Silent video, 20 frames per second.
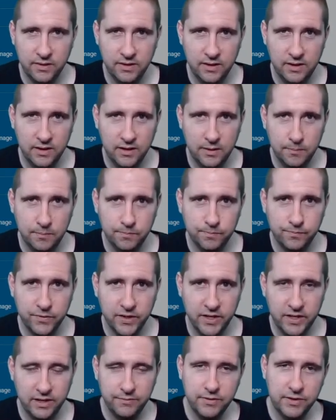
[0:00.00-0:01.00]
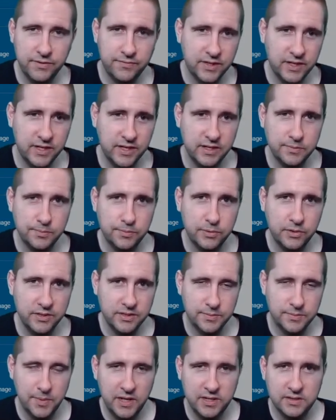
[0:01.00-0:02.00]
And even if the kids put in
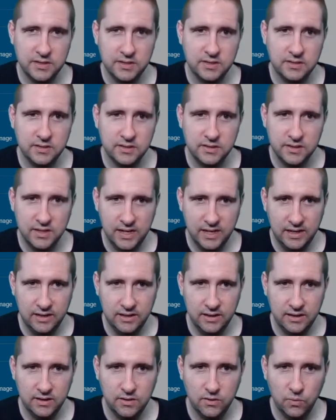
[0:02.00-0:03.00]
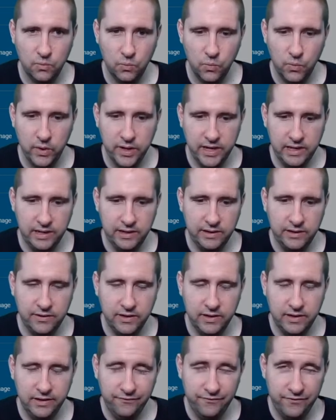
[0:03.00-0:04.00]
spaces, then when it
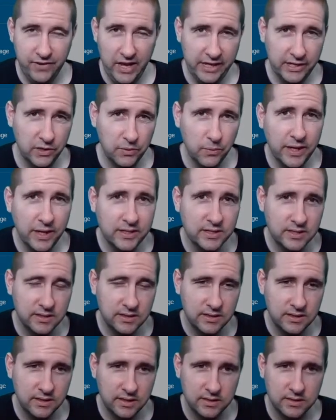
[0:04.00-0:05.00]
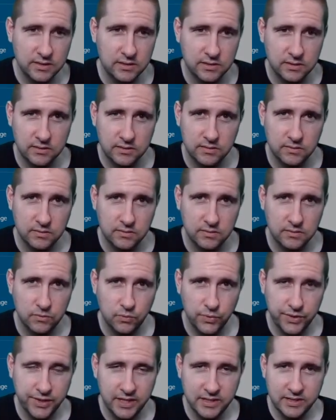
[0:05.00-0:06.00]
evaluates this,
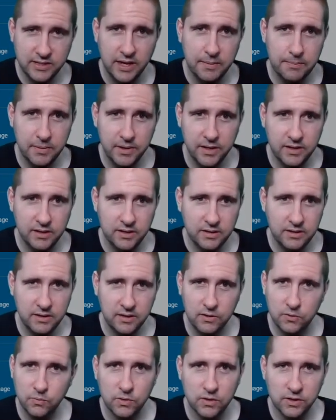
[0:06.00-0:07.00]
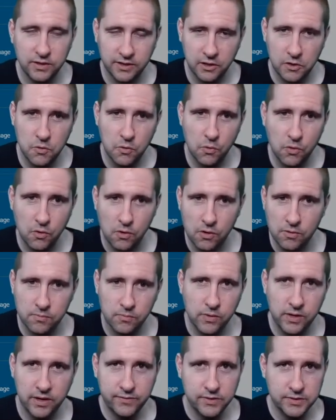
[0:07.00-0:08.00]
what they type in, it will ignore
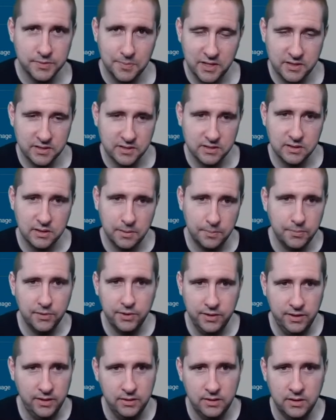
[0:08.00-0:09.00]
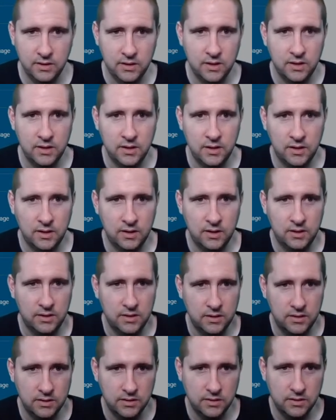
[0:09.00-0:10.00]
whatever spaces they put in.
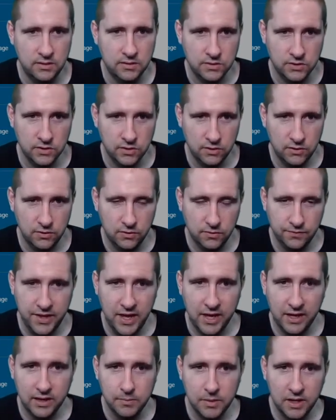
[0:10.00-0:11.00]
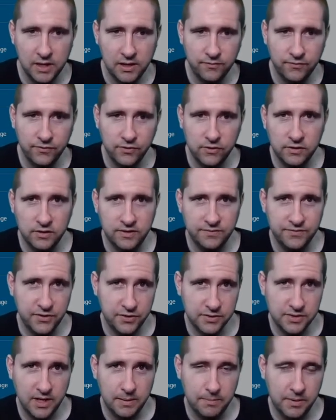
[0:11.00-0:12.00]
So that can be helpful if they're
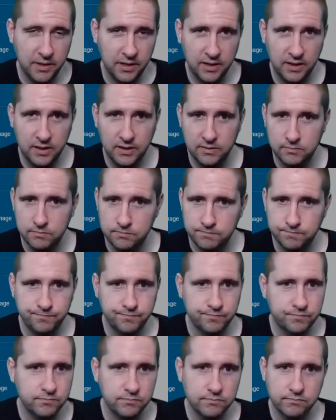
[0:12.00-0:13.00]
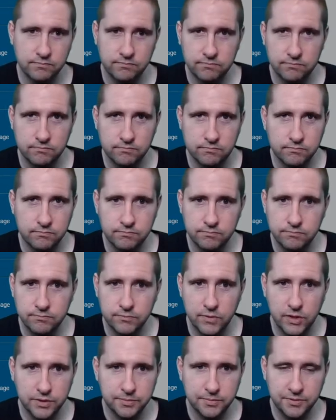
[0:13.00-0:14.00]
typing in
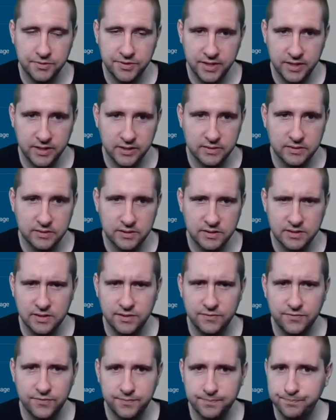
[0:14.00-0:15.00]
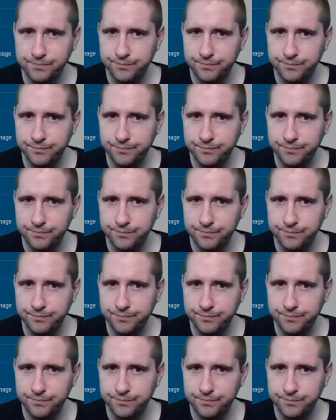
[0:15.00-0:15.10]
multiple things. Because if